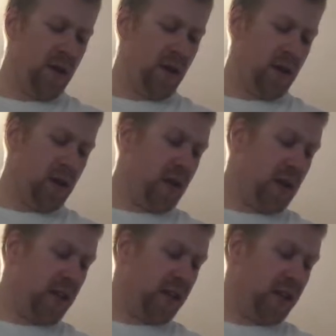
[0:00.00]
and I
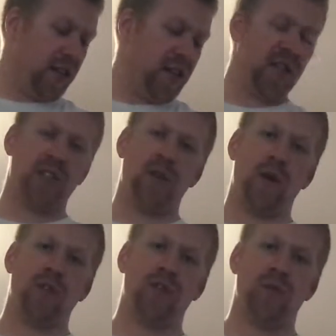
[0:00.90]
did get a chance to go
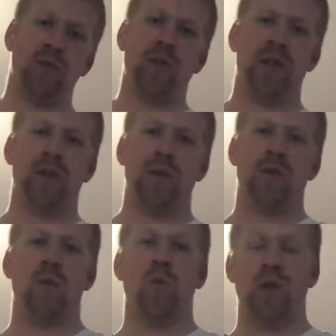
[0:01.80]
out shooting with it
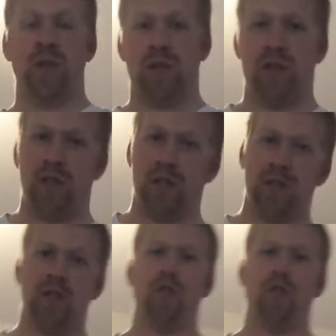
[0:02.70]
once so